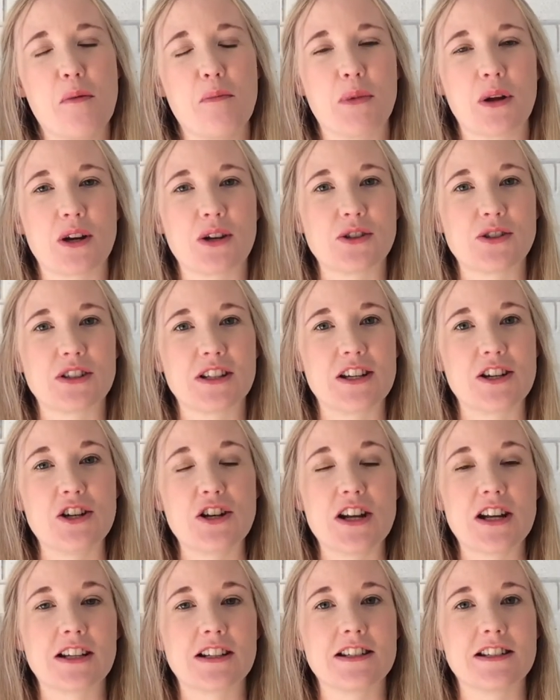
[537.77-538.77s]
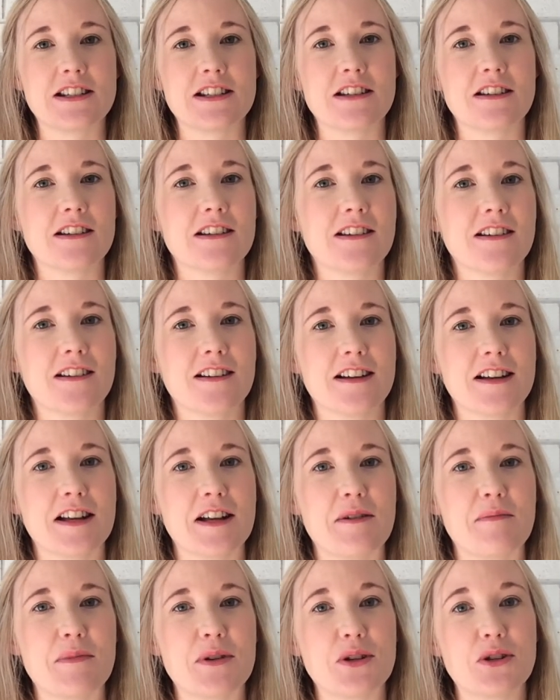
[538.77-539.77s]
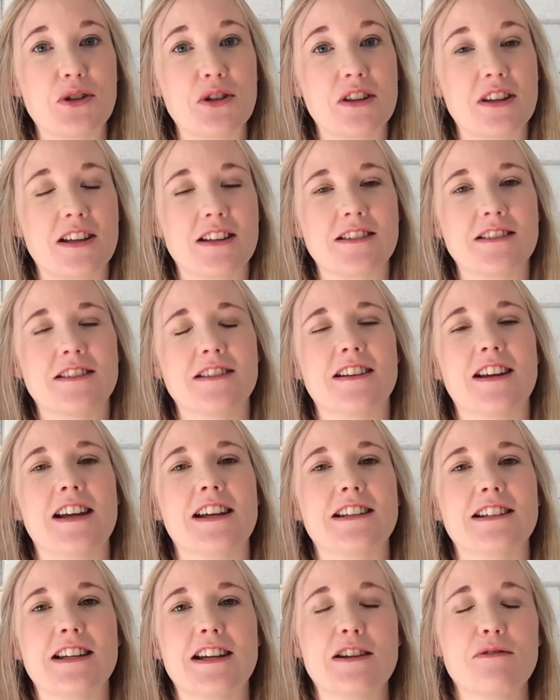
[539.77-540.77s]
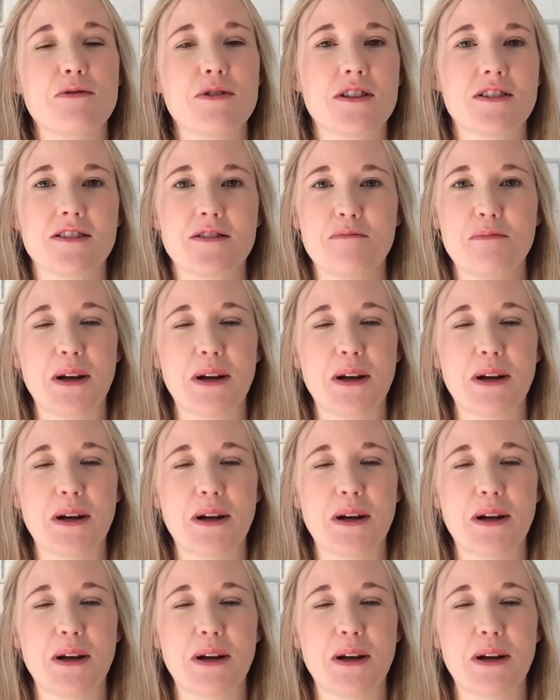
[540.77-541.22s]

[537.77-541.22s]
But I'll see you next year in 2018 with